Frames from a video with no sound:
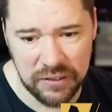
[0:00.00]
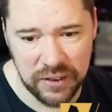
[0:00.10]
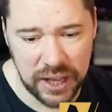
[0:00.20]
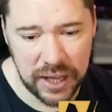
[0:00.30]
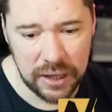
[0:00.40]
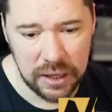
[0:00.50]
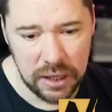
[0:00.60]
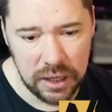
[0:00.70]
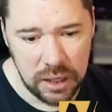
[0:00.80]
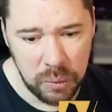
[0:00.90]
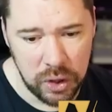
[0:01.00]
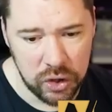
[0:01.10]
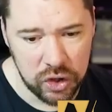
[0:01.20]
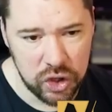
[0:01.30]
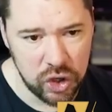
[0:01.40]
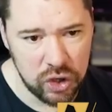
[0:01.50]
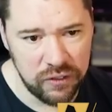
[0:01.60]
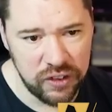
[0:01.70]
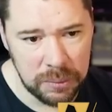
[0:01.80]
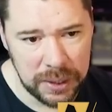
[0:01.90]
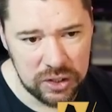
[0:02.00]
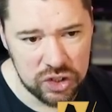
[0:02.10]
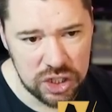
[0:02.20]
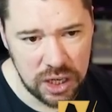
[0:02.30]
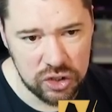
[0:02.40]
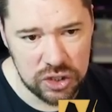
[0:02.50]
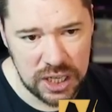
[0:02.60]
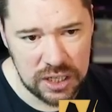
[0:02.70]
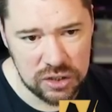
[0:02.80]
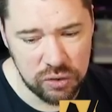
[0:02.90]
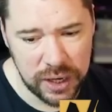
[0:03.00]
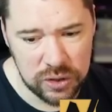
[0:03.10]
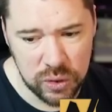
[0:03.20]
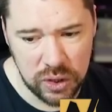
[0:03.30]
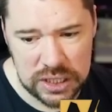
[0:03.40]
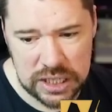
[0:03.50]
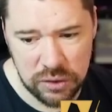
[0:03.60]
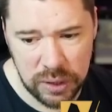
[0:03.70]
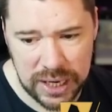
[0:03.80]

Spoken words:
for that. We've got Nkunku for the bench. That should take us around to a 93